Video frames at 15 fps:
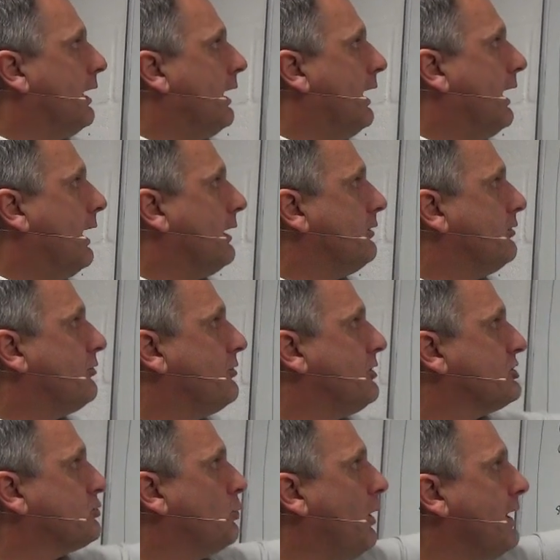And
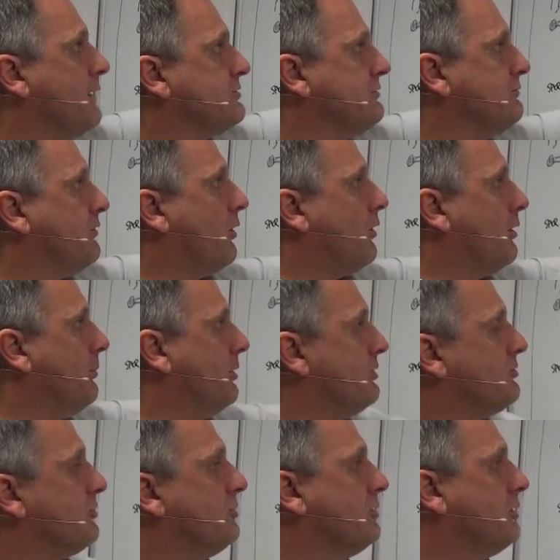this Waves
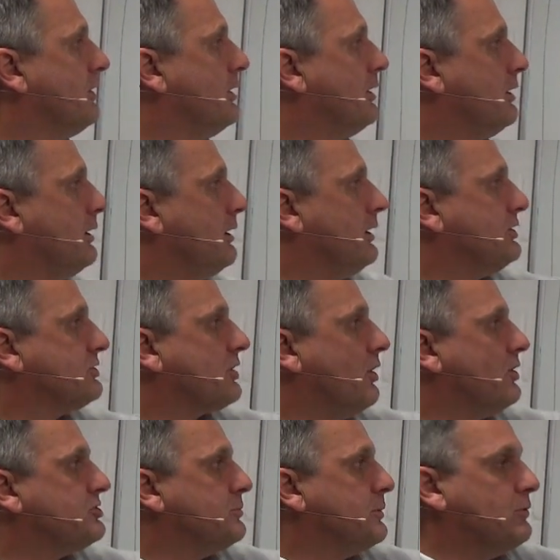environment is
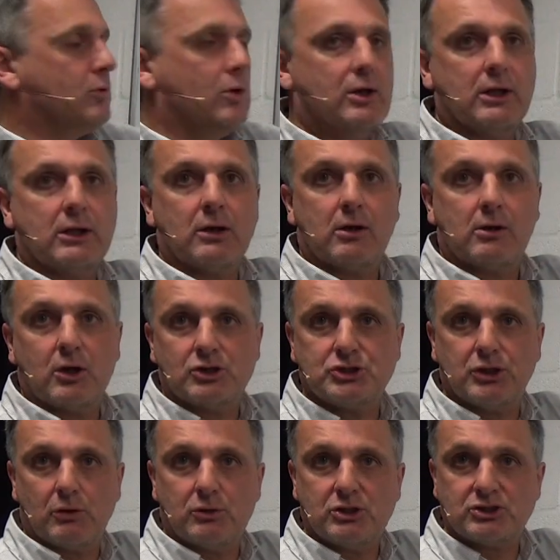going to be running, I'm going to
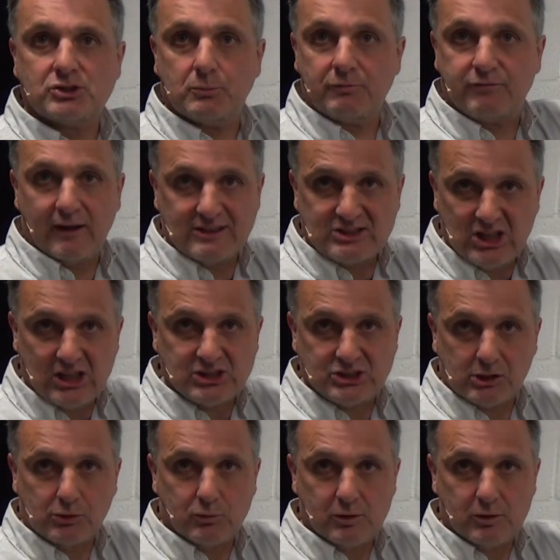show you some fantastic